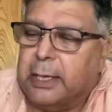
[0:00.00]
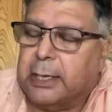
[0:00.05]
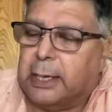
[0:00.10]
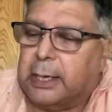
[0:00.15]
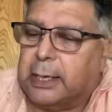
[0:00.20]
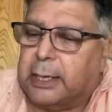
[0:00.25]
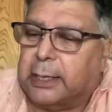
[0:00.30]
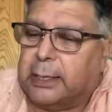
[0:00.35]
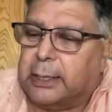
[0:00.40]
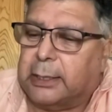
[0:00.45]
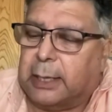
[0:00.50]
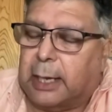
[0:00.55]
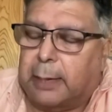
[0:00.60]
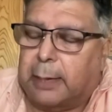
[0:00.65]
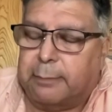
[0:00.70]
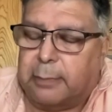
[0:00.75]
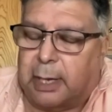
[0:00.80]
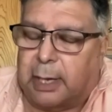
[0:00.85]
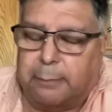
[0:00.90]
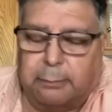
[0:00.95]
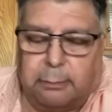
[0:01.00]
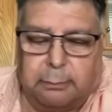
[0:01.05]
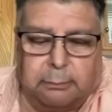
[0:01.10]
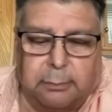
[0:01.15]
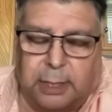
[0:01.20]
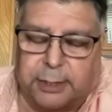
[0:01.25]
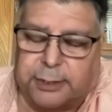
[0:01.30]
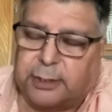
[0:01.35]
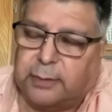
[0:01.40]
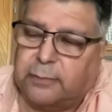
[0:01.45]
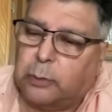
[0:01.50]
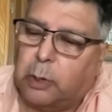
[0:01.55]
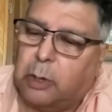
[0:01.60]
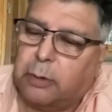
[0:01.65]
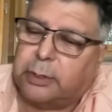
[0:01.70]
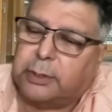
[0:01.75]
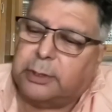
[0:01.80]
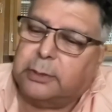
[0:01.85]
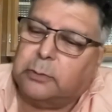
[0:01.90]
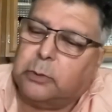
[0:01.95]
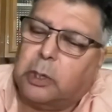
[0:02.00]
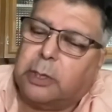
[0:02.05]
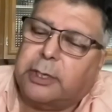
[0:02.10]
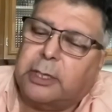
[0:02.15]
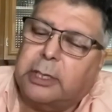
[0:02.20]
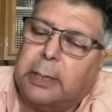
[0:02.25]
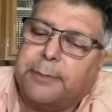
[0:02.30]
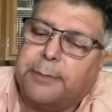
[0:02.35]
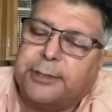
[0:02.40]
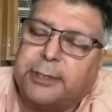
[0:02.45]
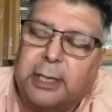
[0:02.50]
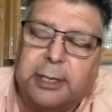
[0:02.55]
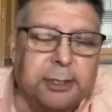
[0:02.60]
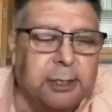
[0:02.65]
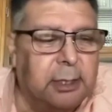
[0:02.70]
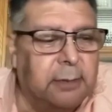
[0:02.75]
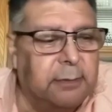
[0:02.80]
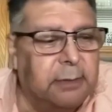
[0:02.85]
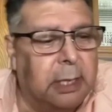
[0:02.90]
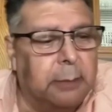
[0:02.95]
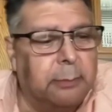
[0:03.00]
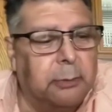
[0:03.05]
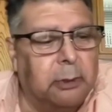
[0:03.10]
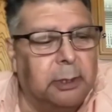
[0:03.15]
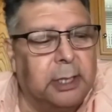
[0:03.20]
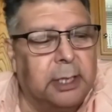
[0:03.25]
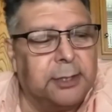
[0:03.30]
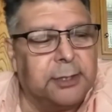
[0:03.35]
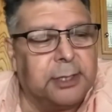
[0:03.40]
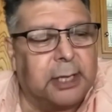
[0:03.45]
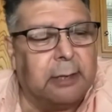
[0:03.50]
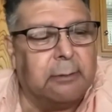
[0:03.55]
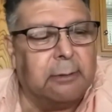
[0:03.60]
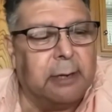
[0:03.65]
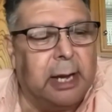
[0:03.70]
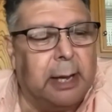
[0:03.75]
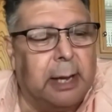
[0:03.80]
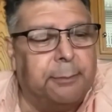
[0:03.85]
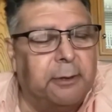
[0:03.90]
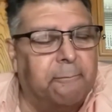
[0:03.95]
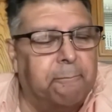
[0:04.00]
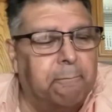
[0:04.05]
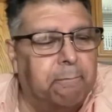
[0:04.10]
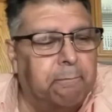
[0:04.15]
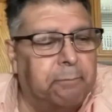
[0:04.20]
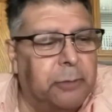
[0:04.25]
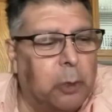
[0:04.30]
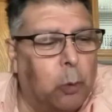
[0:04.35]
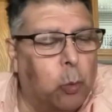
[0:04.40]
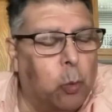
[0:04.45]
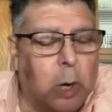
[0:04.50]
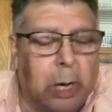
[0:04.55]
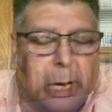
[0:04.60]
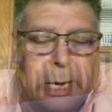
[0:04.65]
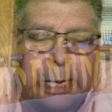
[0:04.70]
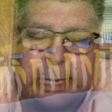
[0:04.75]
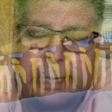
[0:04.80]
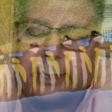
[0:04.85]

I must have woken up sensitive that morning, because I grabbed a wide,